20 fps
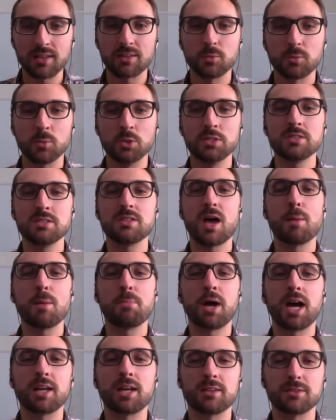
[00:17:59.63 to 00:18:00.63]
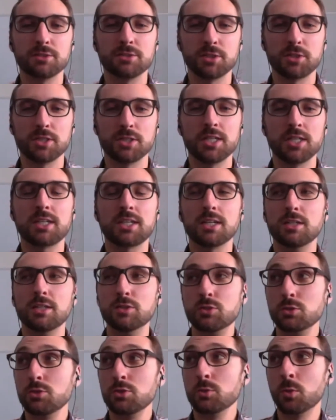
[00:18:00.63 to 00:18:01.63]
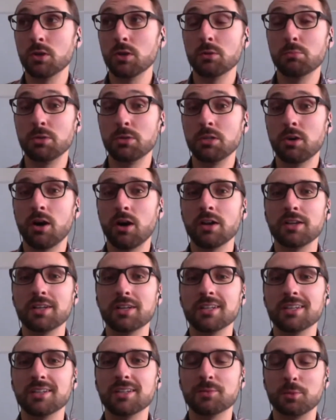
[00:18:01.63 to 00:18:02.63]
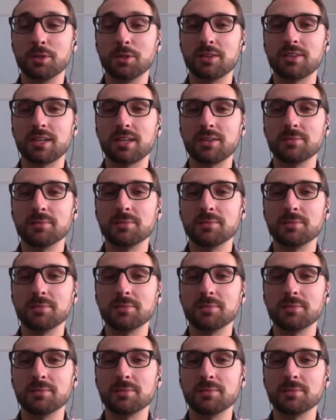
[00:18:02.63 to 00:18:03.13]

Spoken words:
What does that path look like? And do you want to be on it with them?